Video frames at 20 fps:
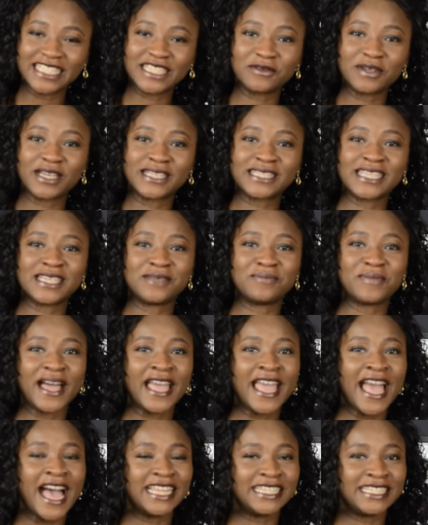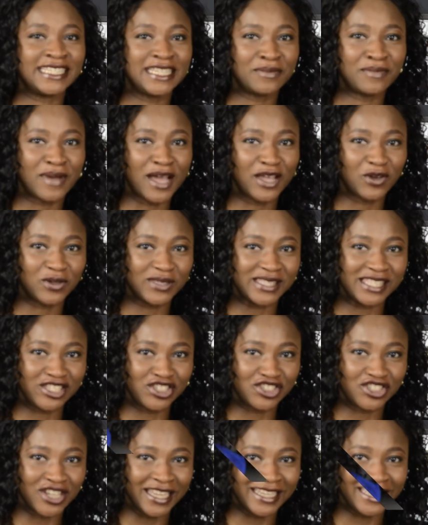directed by Adebayo
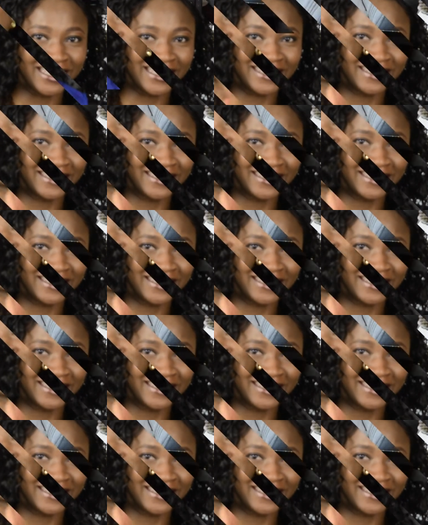Tijani